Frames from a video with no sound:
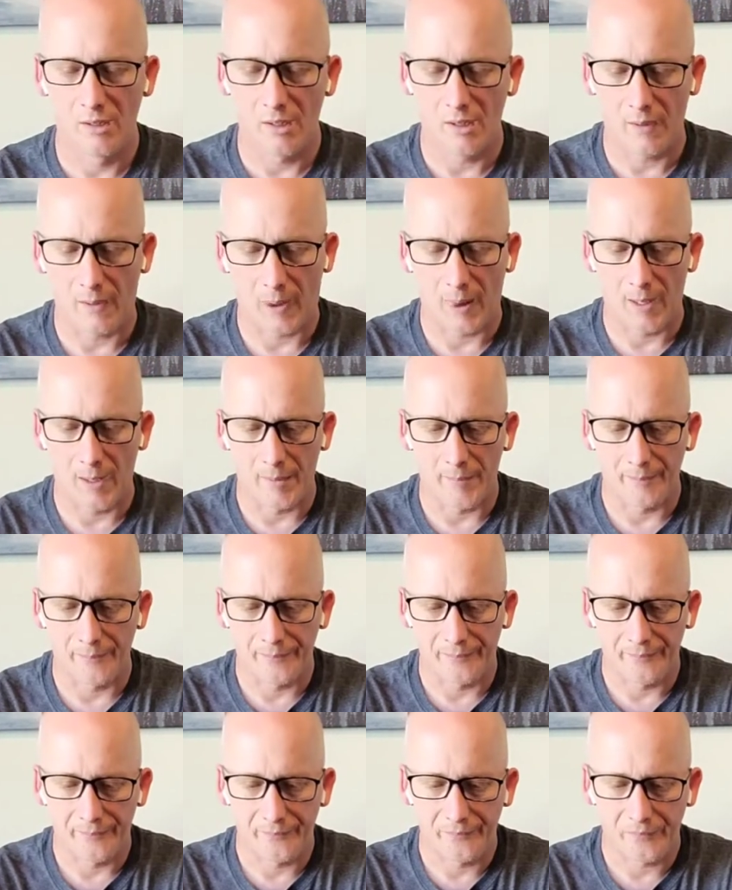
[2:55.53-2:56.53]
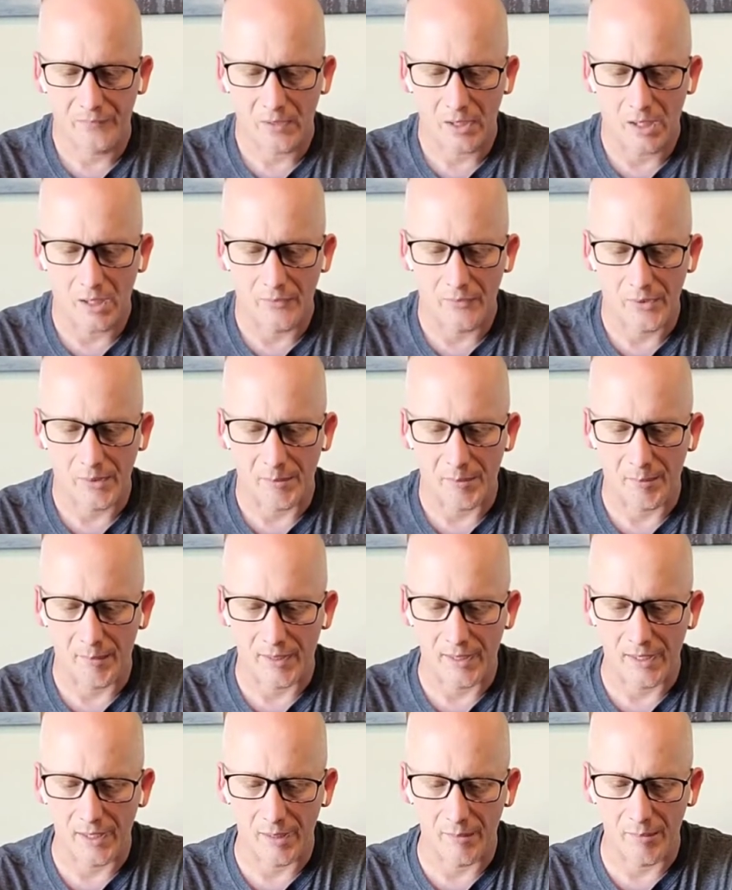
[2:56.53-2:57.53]
off the top of my
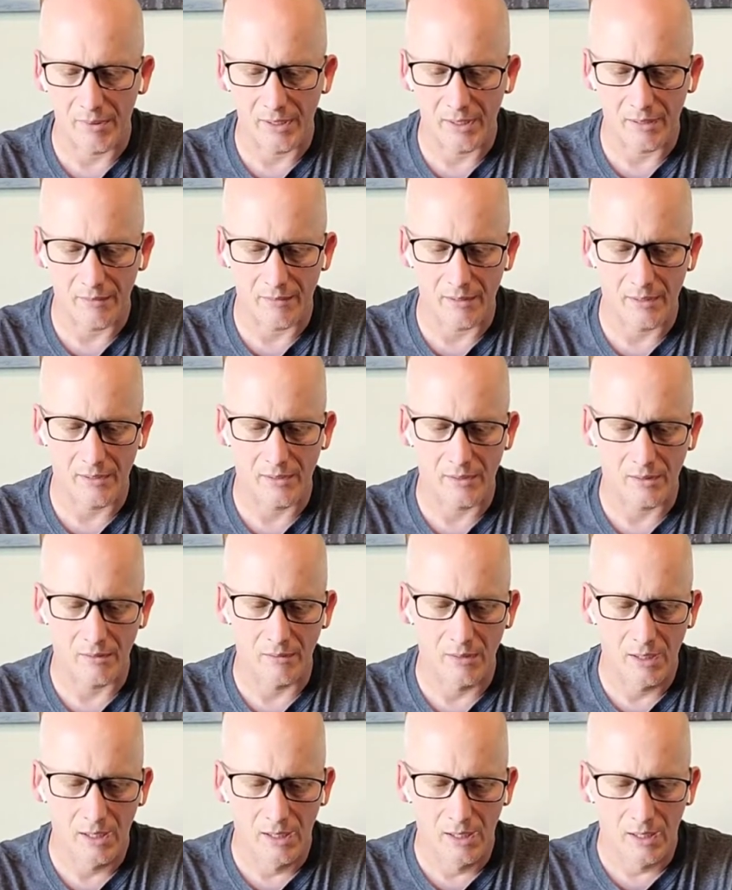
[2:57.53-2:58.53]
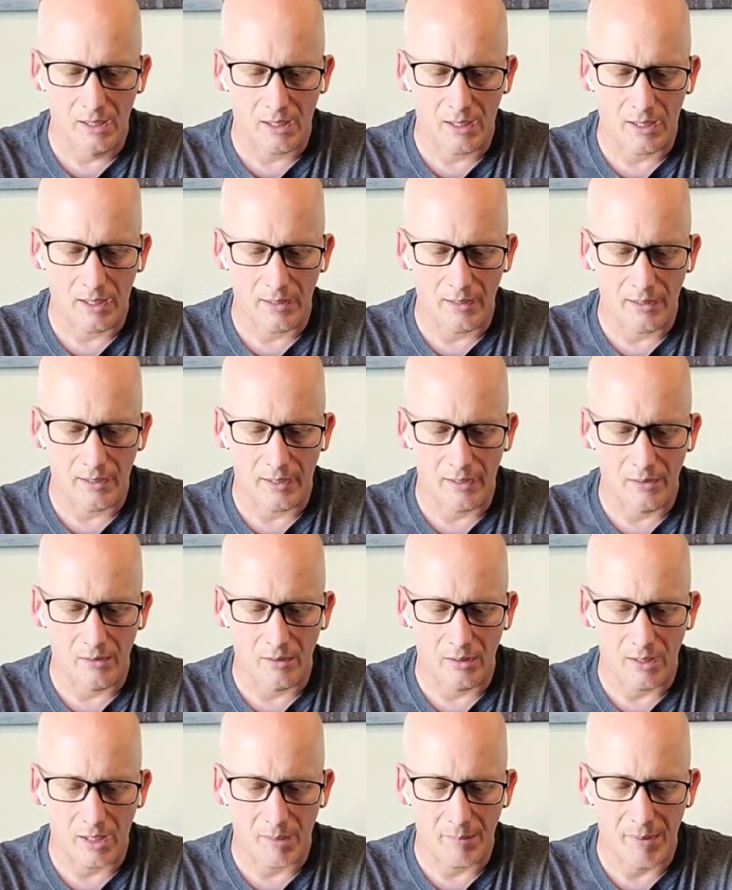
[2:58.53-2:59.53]
head, but anyway, so I know
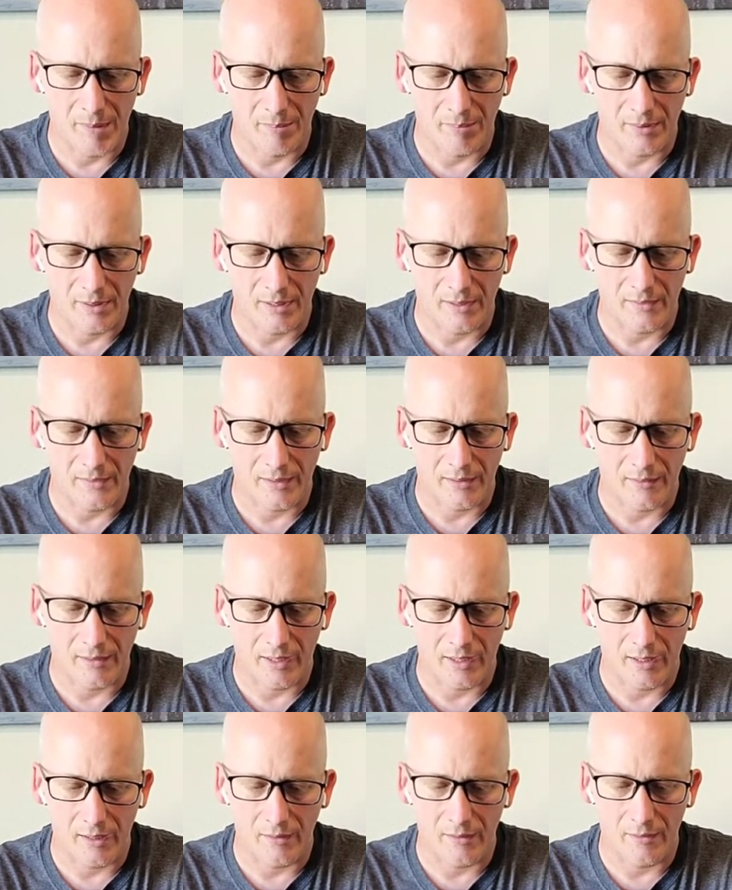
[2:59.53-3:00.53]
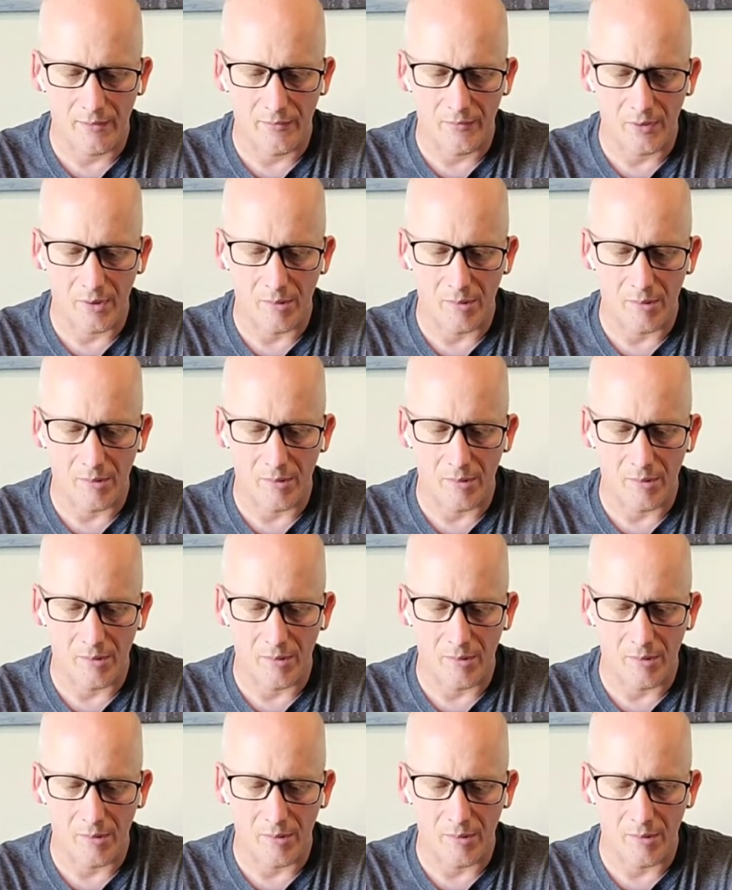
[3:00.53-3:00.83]
a lot of people out there have